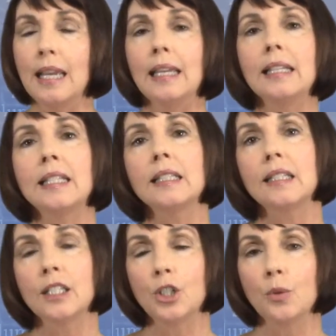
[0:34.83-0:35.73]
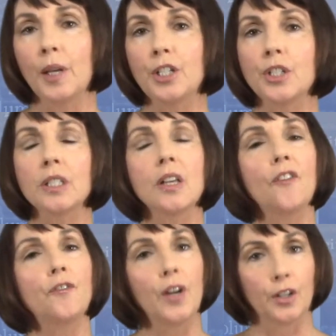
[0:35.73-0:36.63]
is in situations
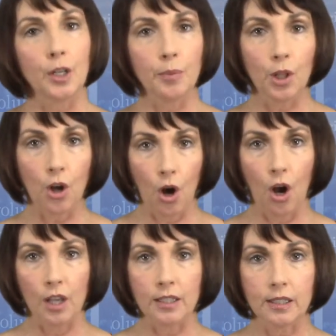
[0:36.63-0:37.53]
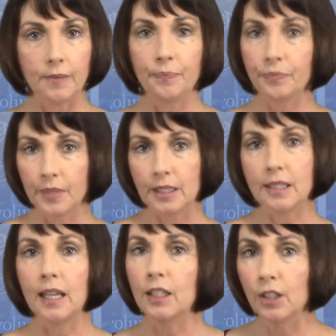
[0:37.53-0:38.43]
of variable cost. Let's
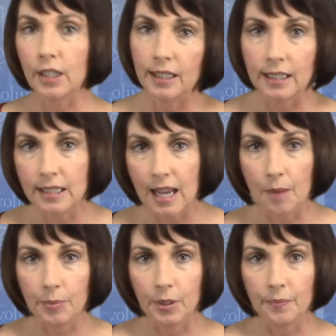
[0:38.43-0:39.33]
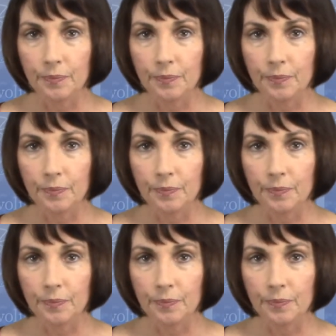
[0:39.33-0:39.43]
take a look at an example.